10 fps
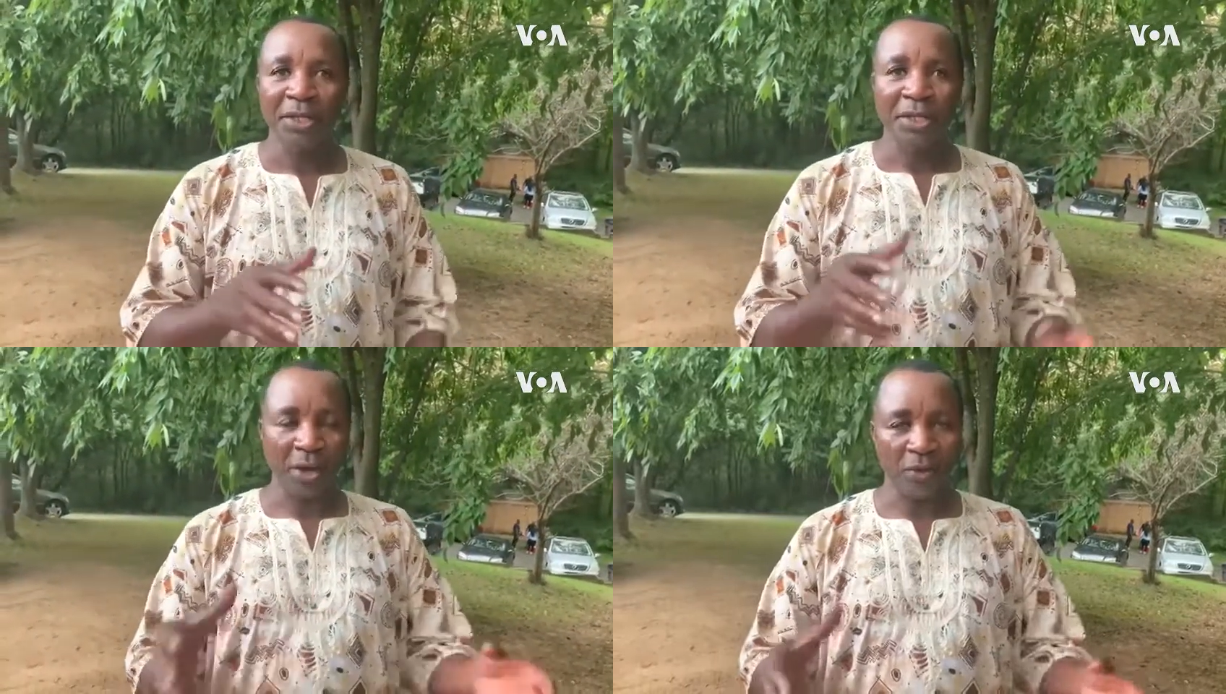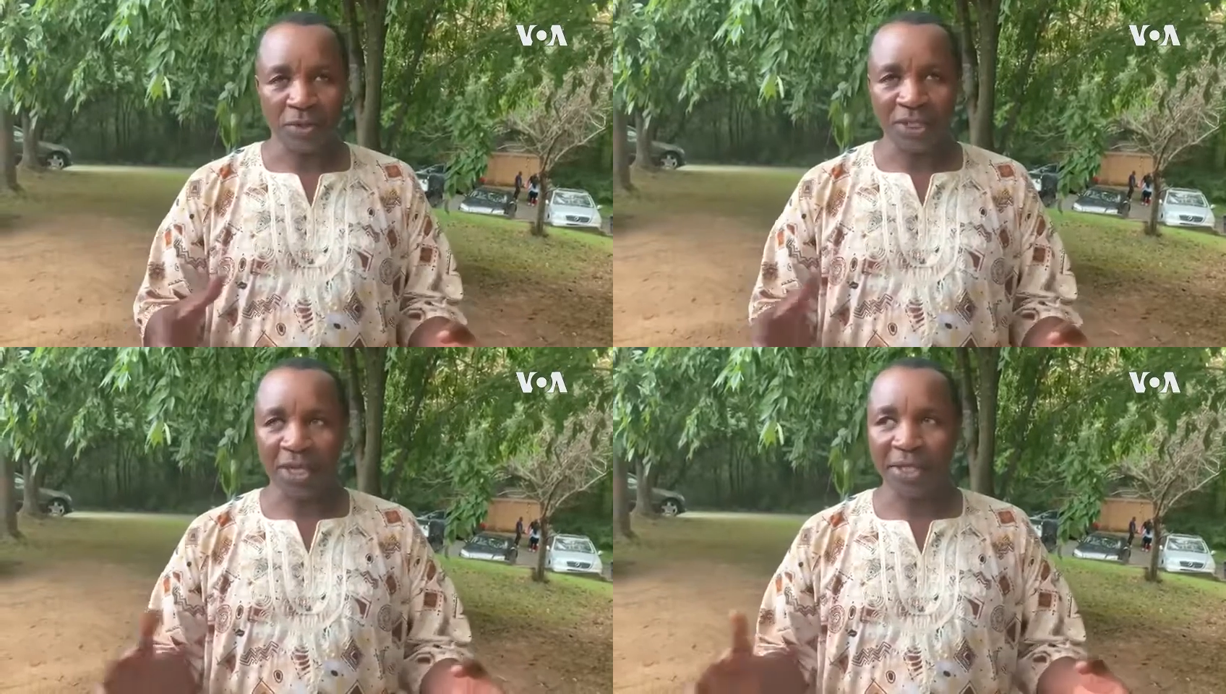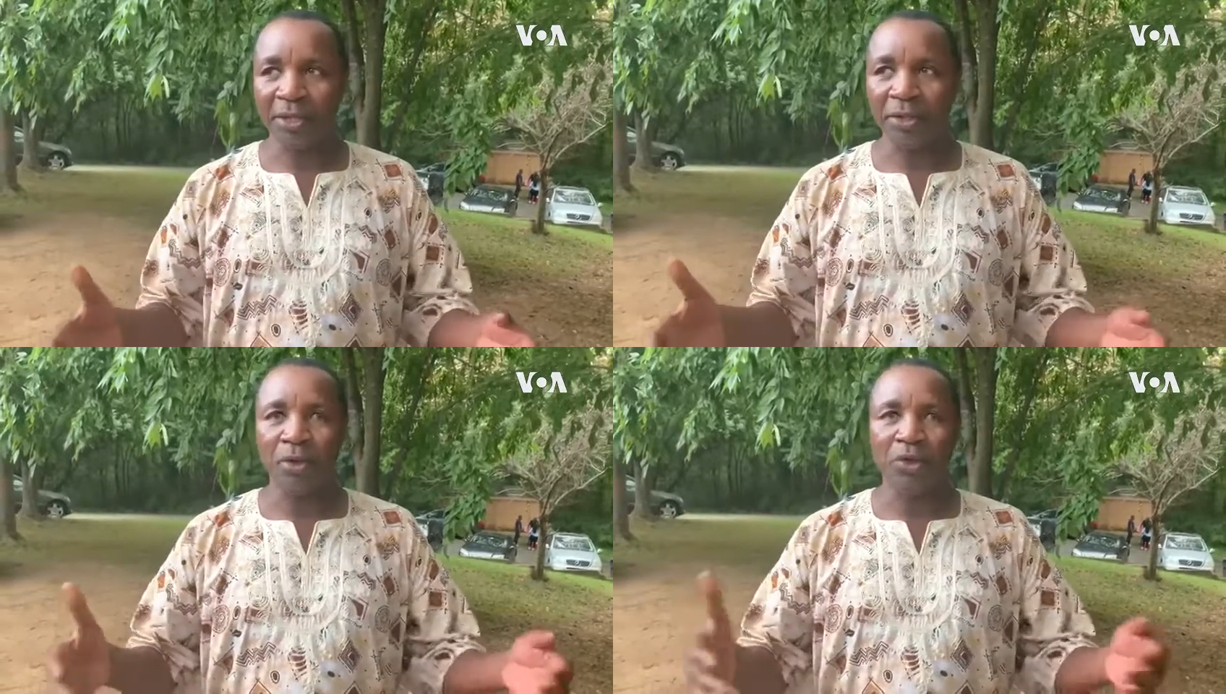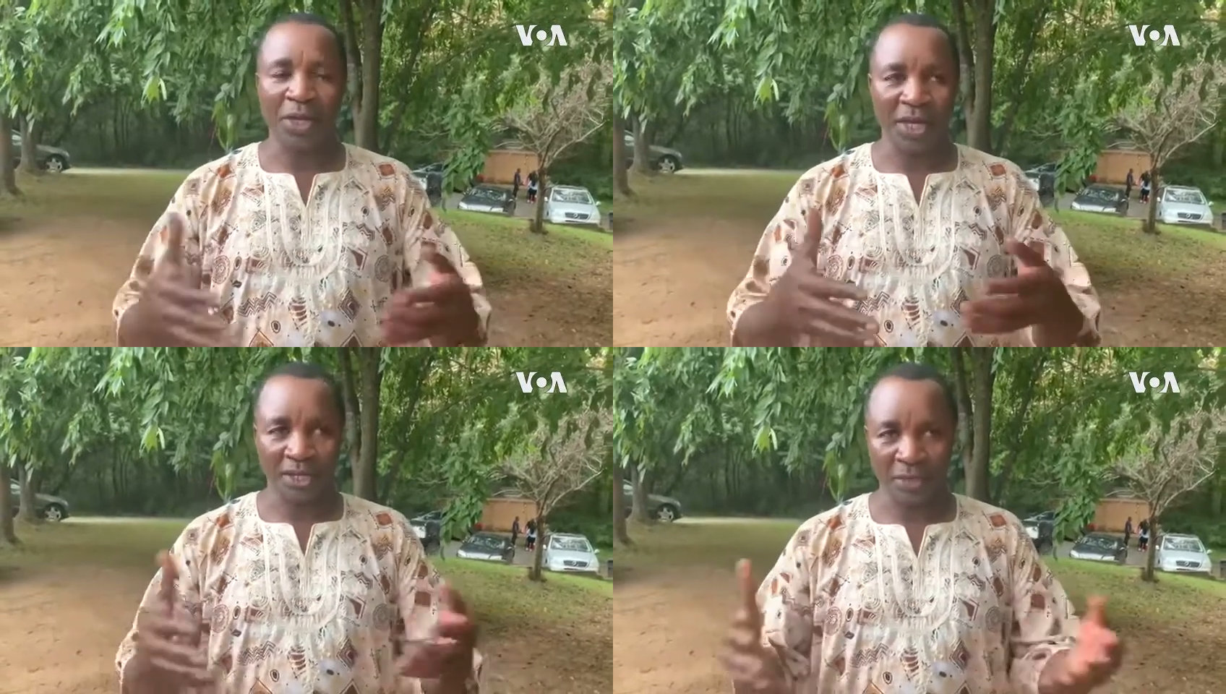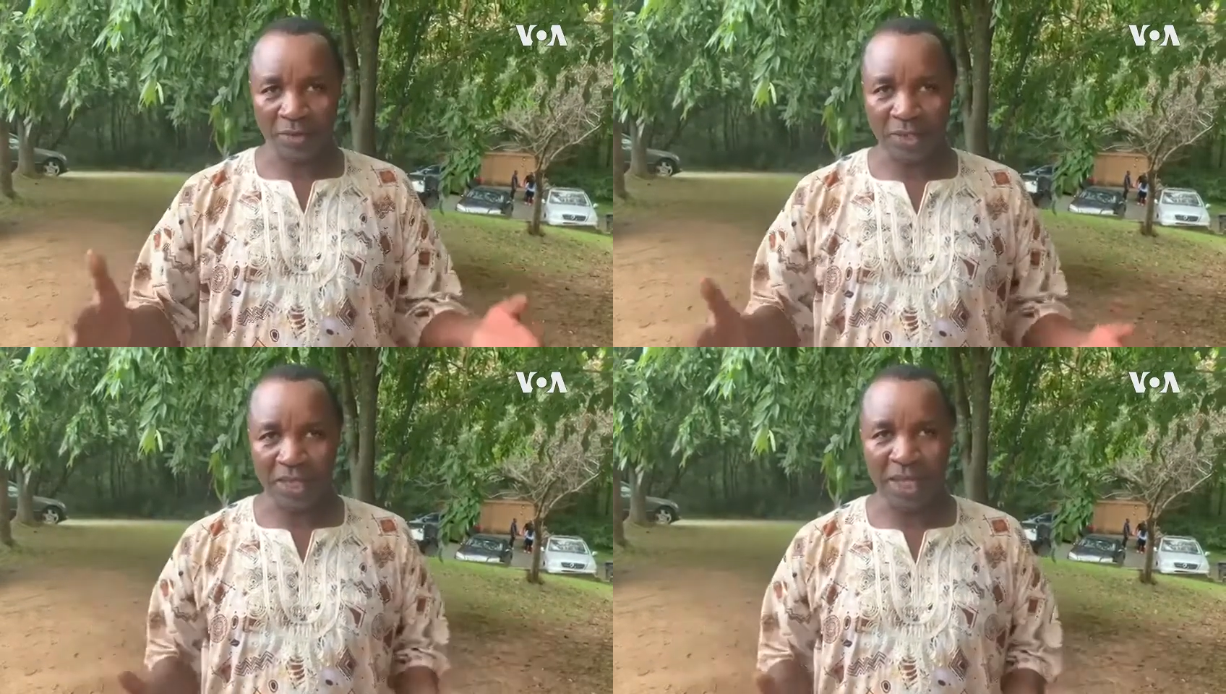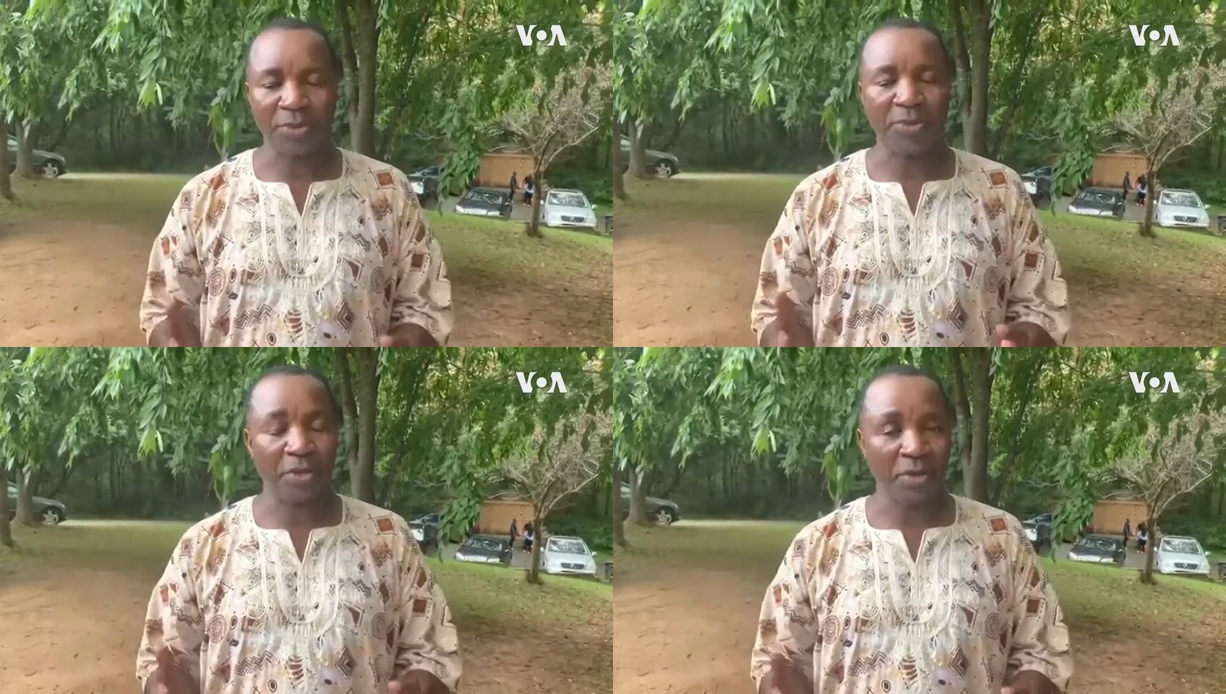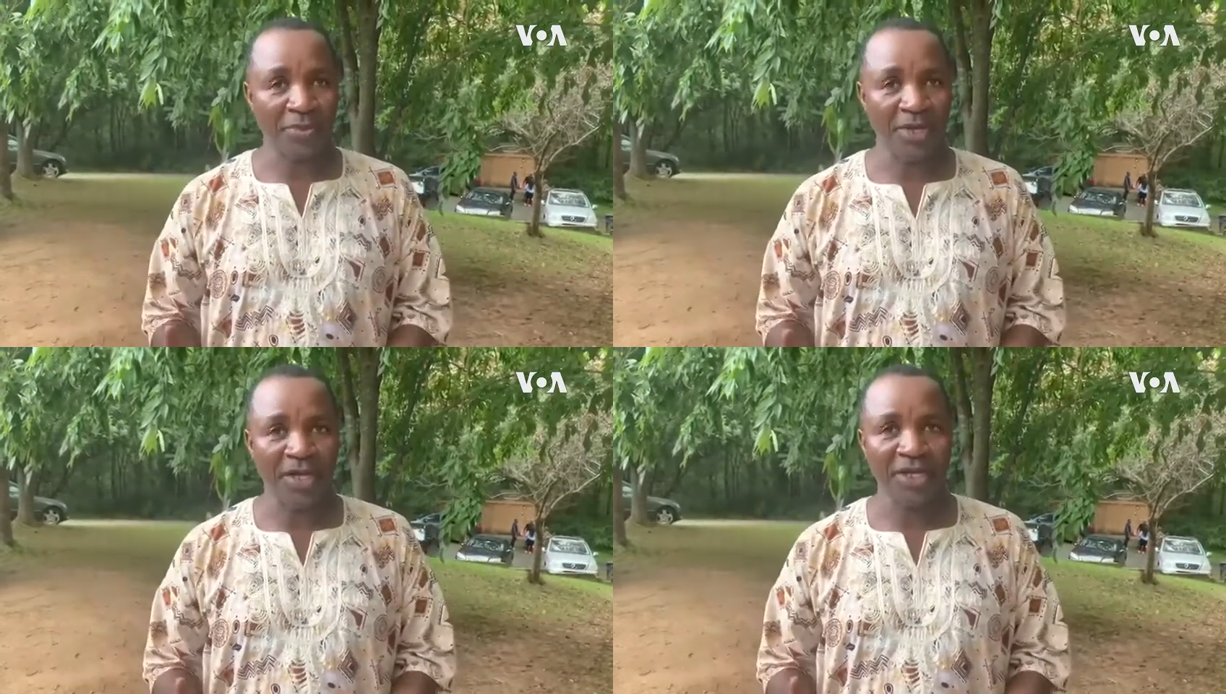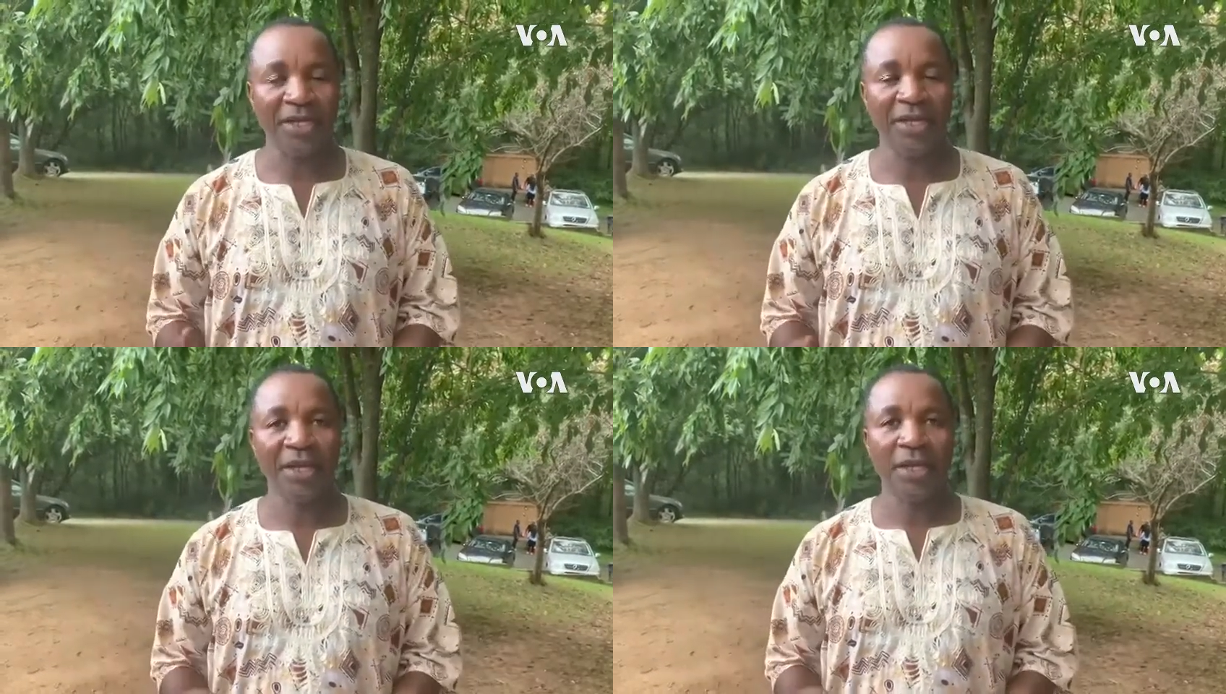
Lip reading: tackle that together with the diaspora community,